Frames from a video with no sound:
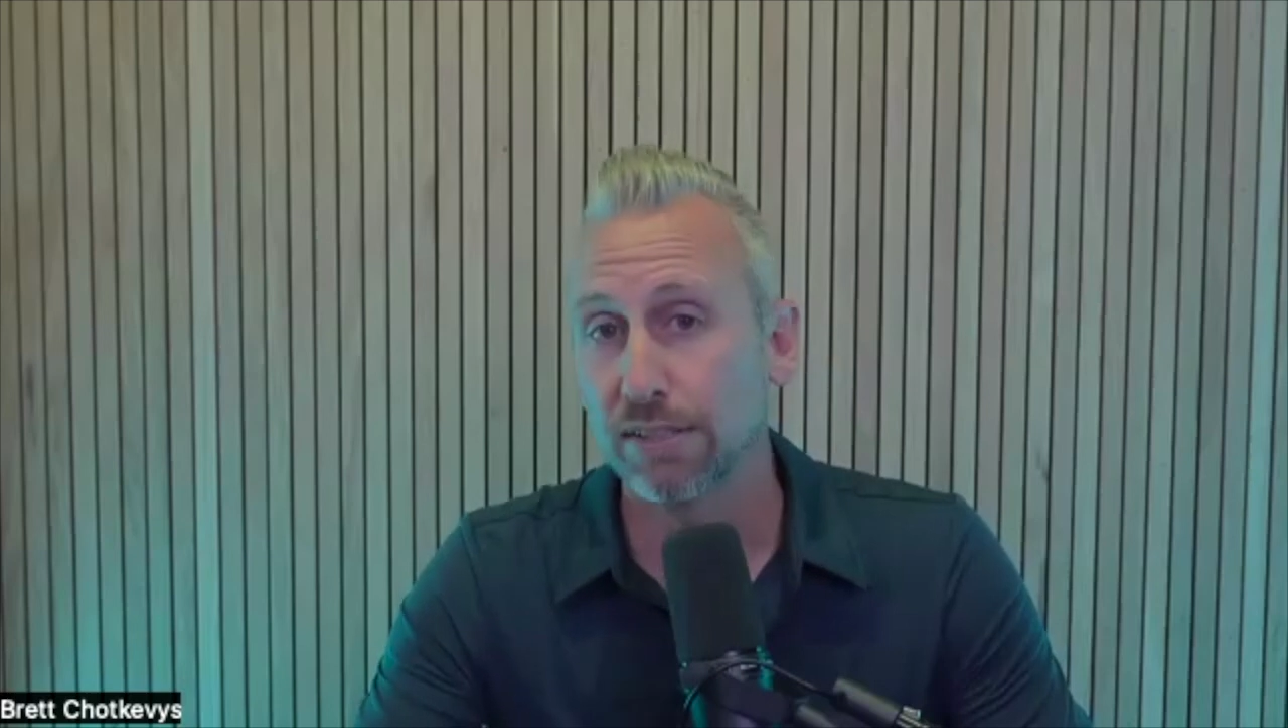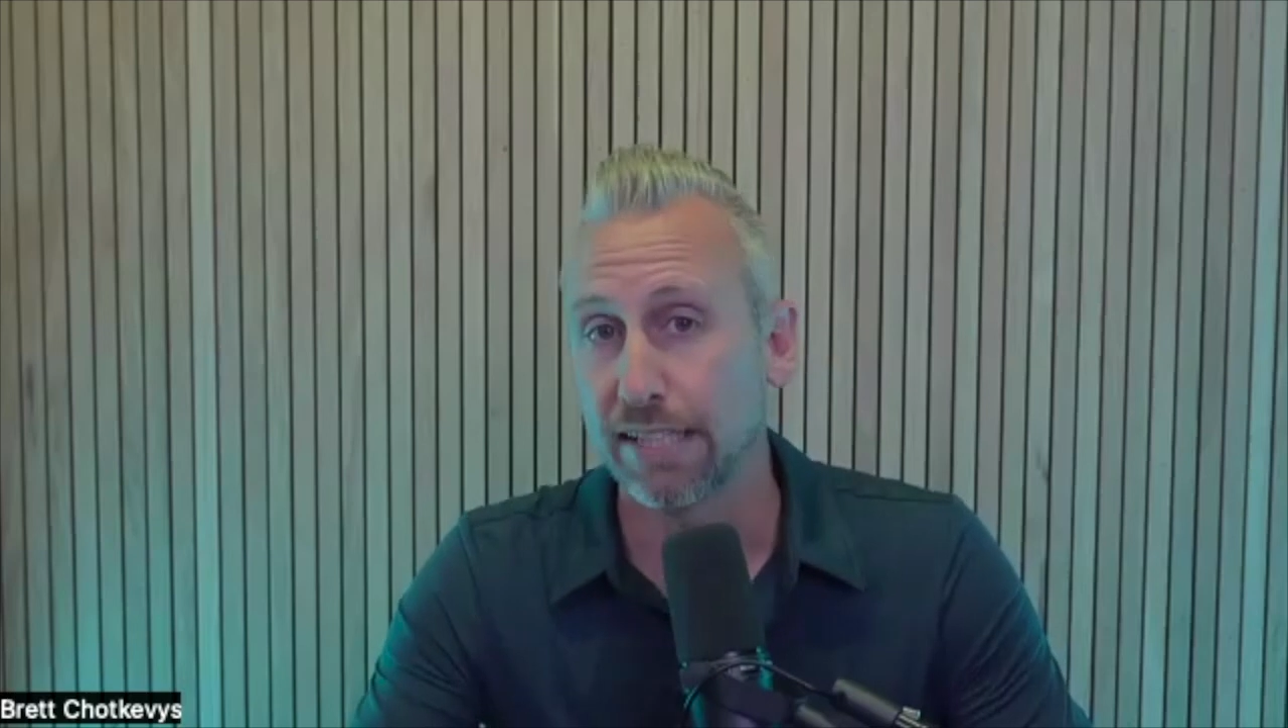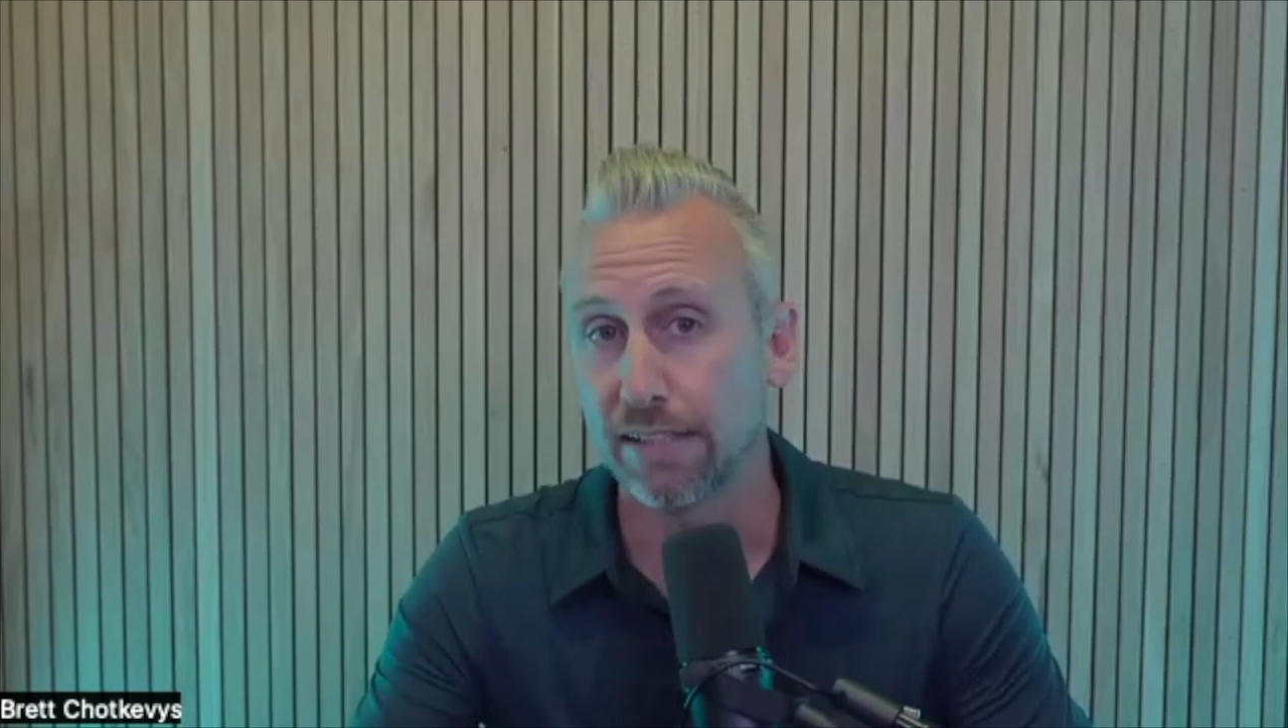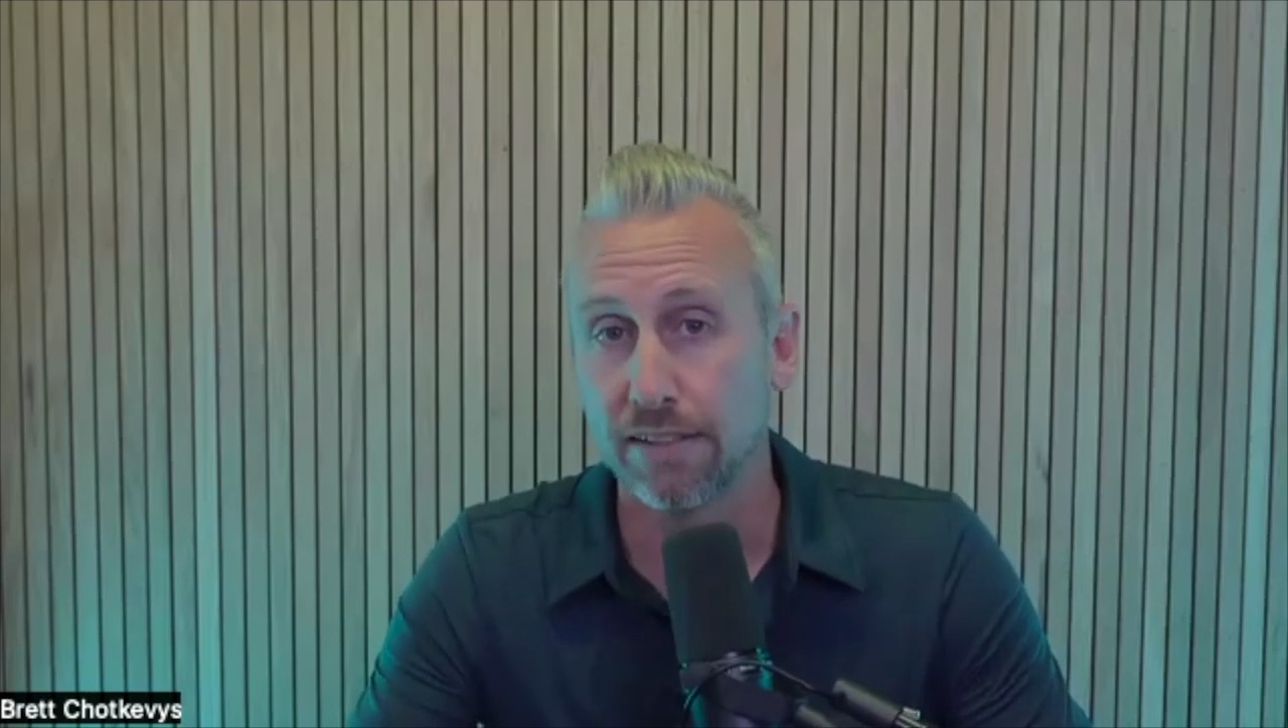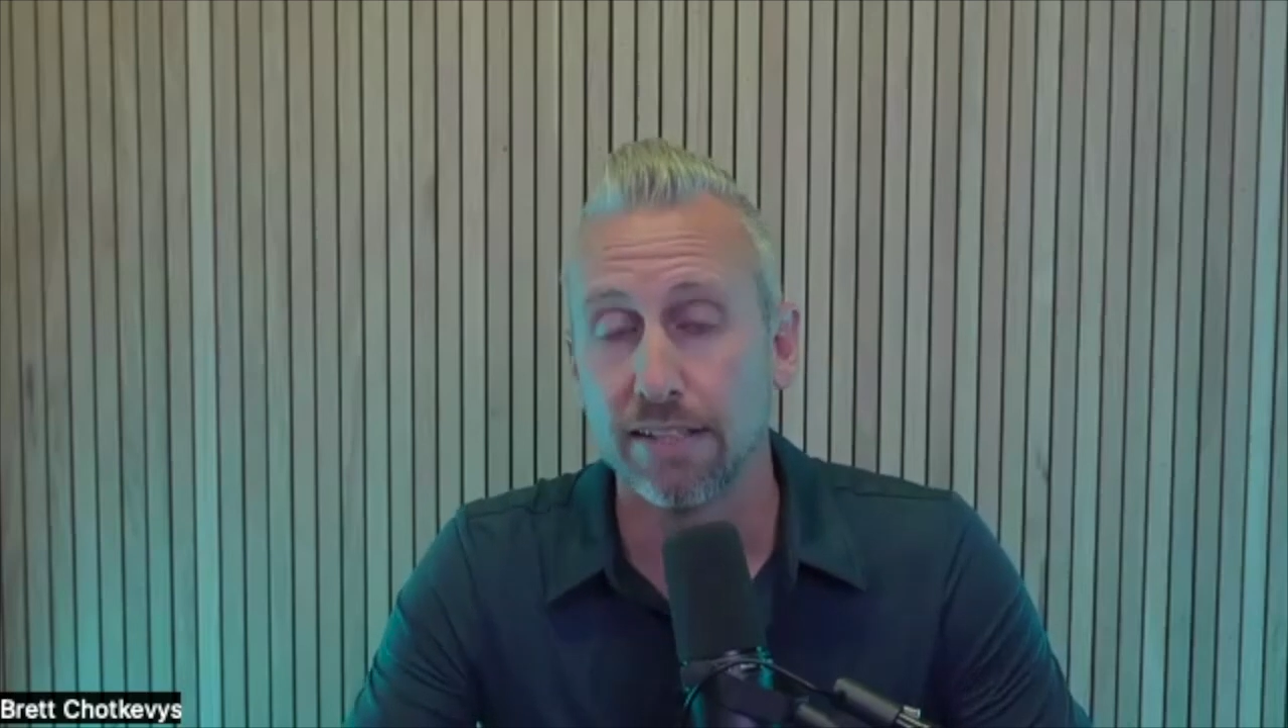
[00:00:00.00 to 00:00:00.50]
estate.